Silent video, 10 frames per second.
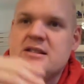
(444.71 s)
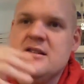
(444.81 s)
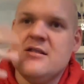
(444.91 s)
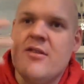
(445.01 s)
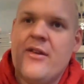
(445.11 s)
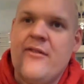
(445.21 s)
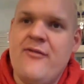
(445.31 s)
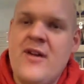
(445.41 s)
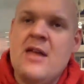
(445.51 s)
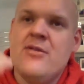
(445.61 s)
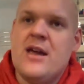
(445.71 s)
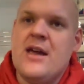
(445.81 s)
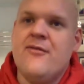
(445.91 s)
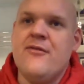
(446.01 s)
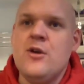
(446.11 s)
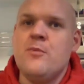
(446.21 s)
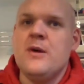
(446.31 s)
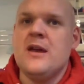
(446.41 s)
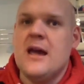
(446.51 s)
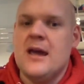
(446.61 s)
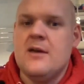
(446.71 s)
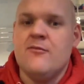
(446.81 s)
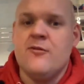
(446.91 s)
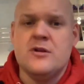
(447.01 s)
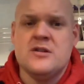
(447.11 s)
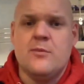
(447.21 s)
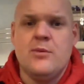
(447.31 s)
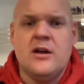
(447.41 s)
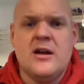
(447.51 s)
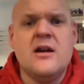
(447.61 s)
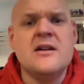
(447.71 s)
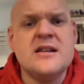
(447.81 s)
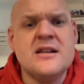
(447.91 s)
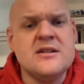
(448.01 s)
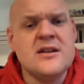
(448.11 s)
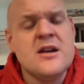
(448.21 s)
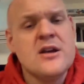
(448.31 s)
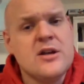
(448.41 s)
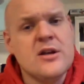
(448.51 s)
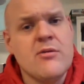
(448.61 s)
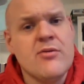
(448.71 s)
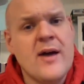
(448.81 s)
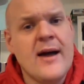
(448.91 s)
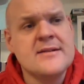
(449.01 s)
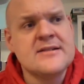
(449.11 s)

is that they fear that if you became, for example, like I did, you know, that